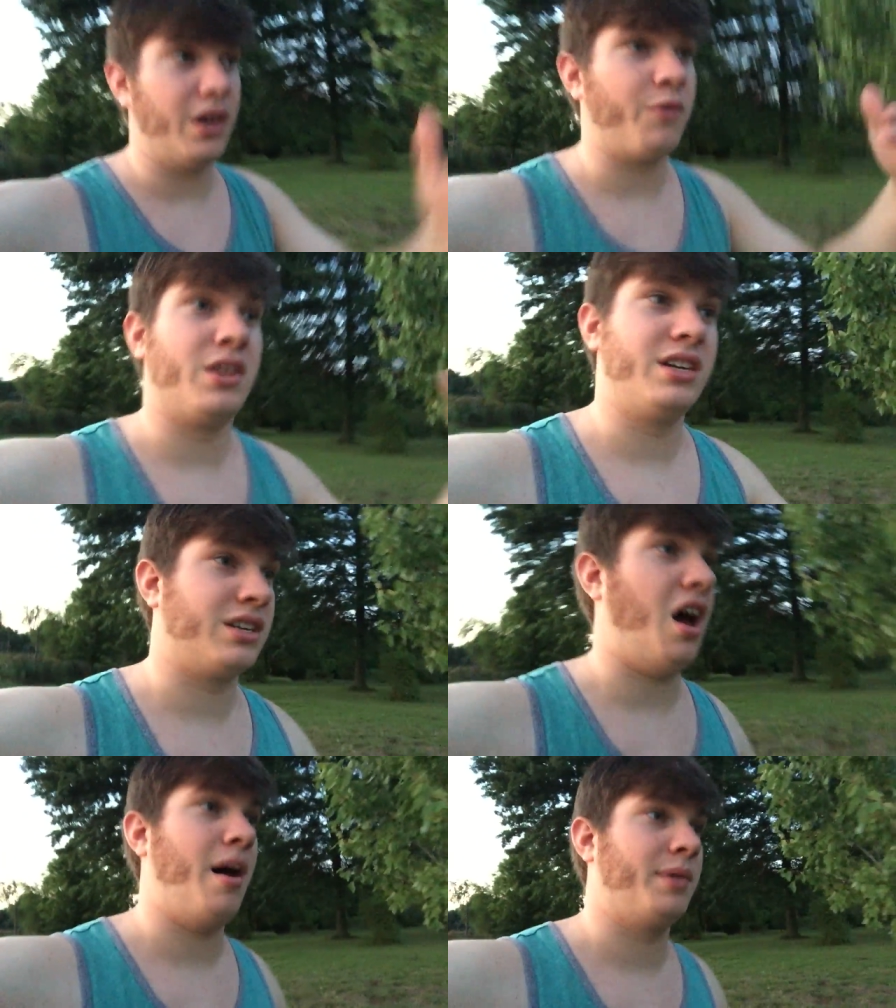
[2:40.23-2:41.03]
love with
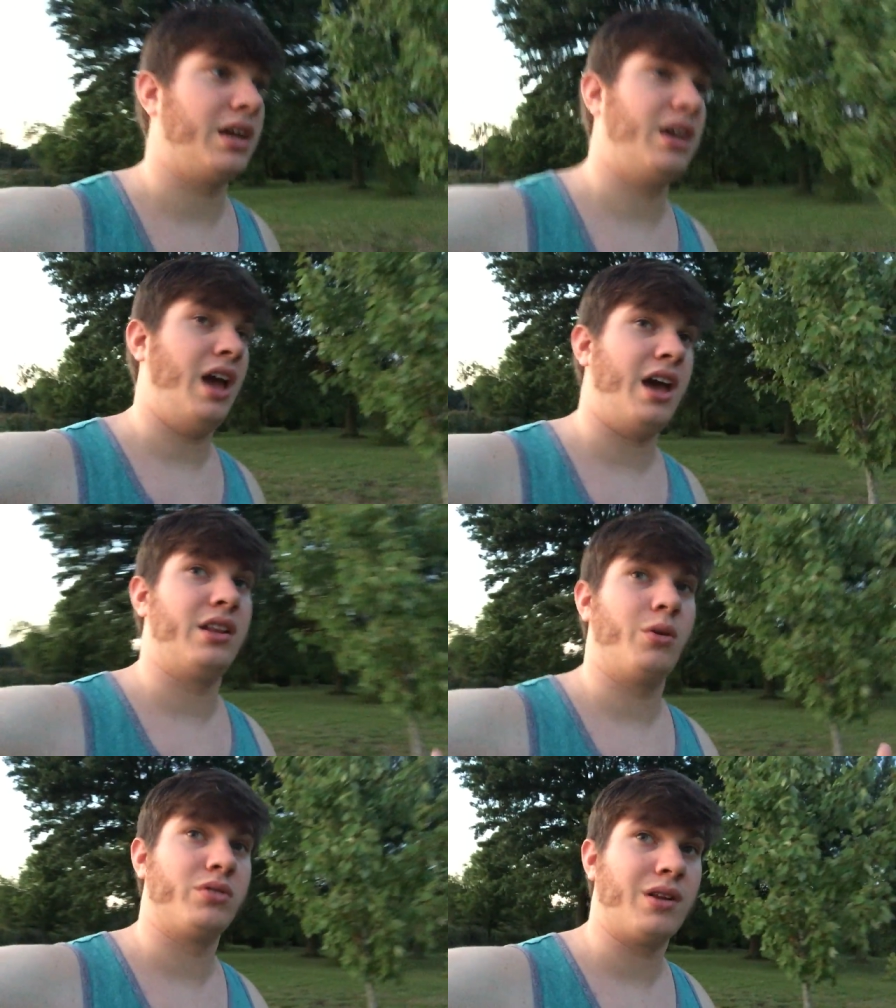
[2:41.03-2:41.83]
his comedy
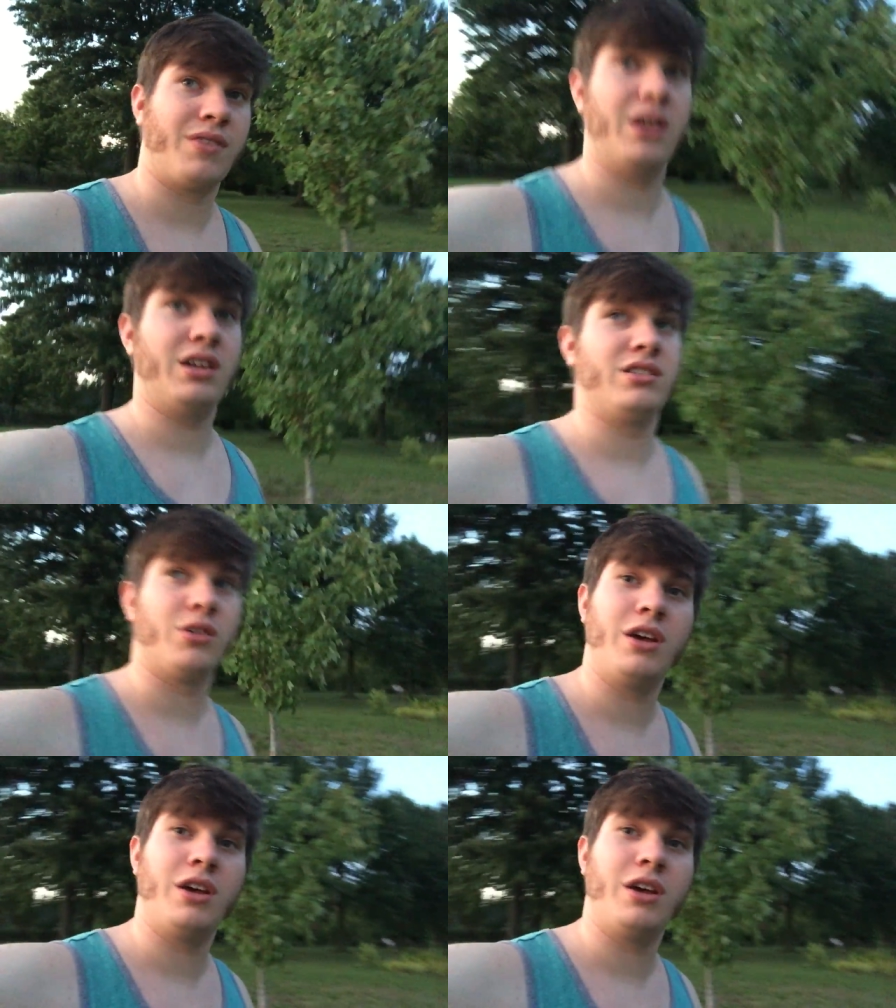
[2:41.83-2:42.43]
and the stuff that he did.